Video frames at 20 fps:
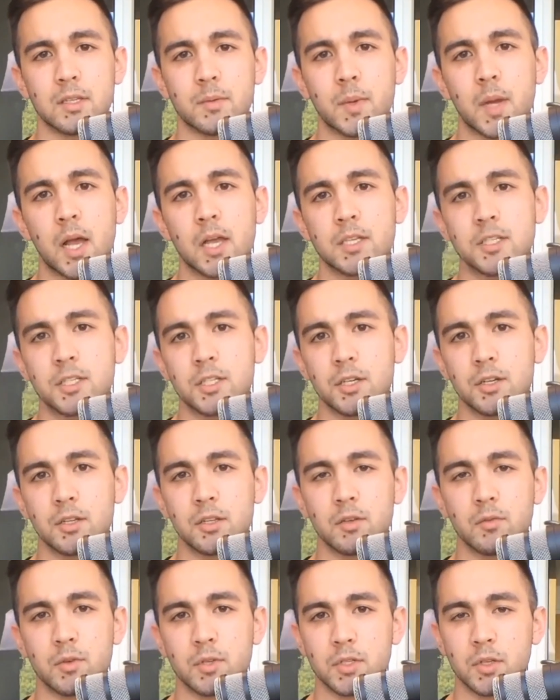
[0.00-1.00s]
past year, and
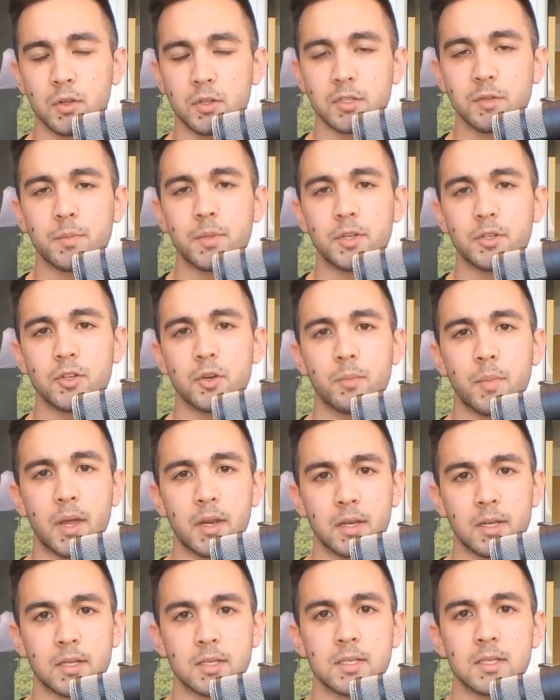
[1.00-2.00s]
the results have been
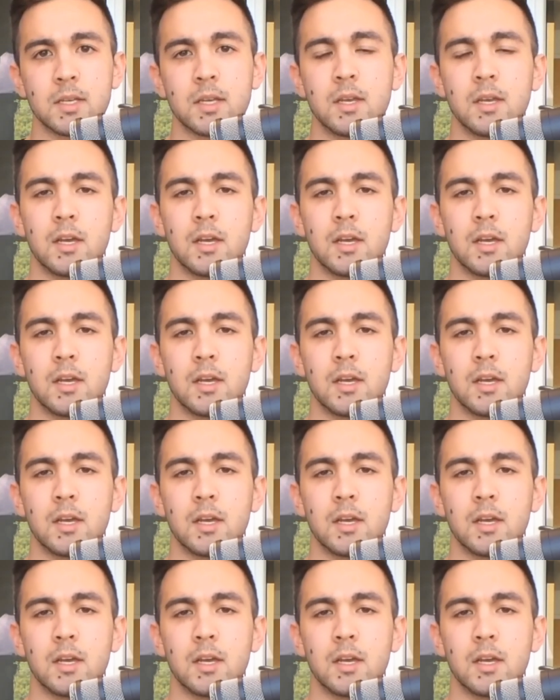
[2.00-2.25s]
tremendous.